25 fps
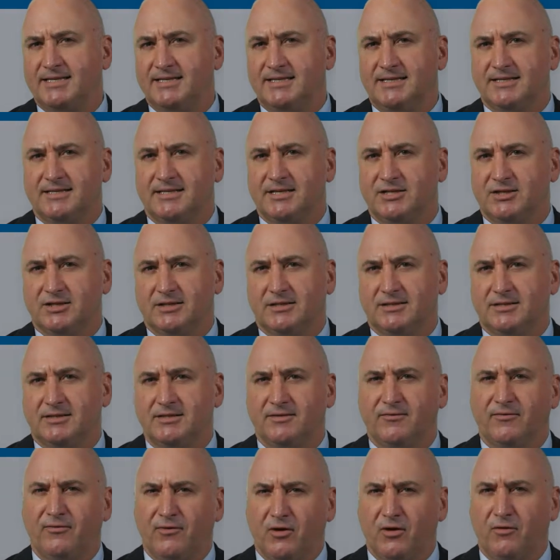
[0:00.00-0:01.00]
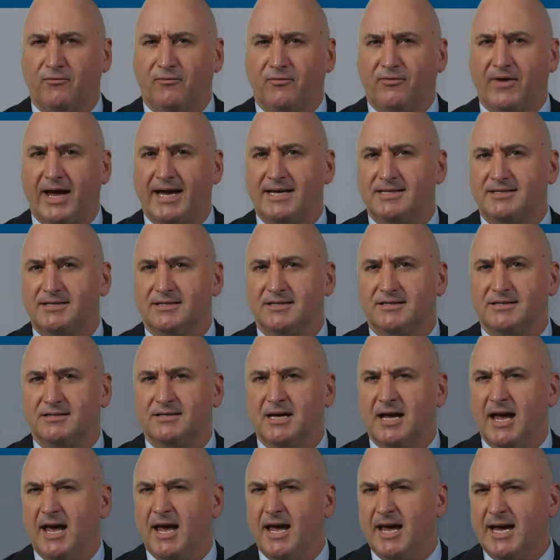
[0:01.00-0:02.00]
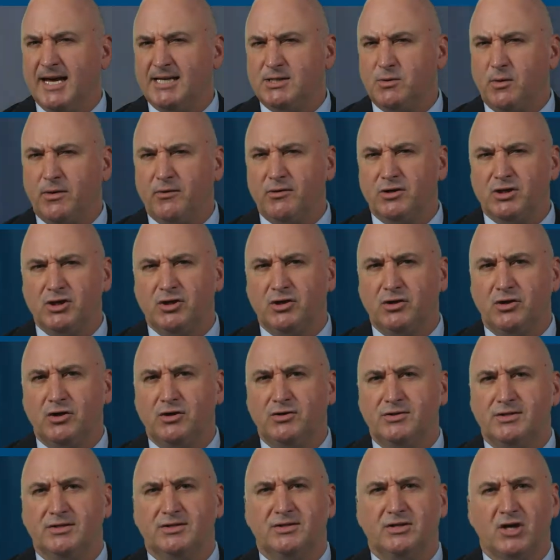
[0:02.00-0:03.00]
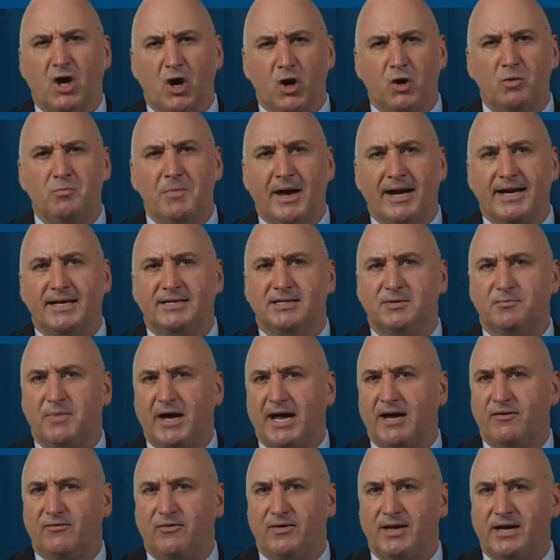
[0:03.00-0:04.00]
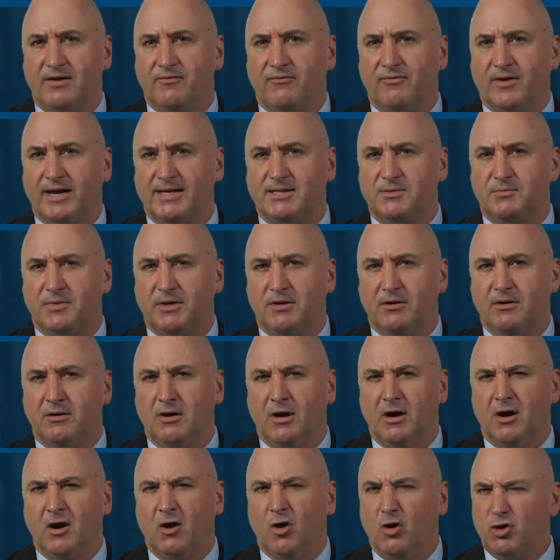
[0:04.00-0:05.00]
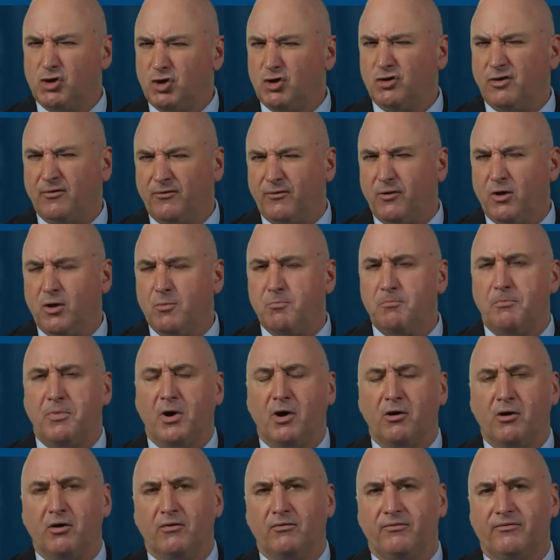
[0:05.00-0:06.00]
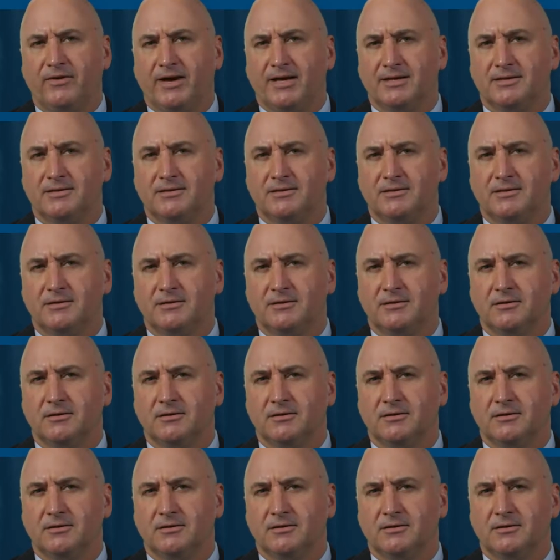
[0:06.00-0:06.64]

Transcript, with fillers: decisions a firm faces is whether it should use its own money to pay for the investment or should the firm borrow funds.